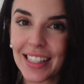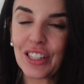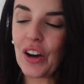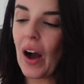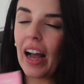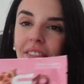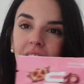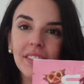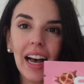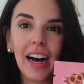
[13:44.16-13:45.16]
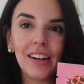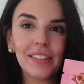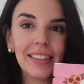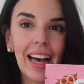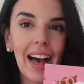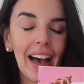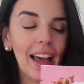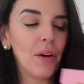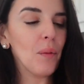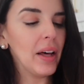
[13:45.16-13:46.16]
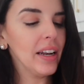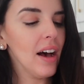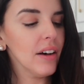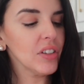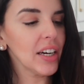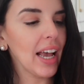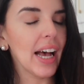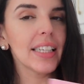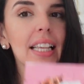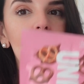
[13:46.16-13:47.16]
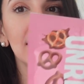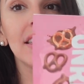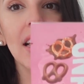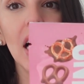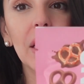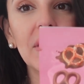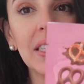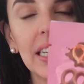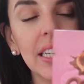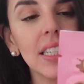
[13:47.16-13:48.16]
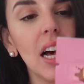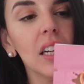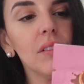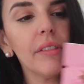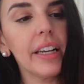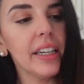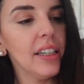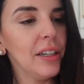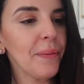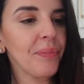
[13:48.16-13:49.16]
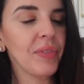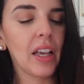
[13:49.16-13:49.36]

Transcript: So I found out that one of our guests loves these Unreal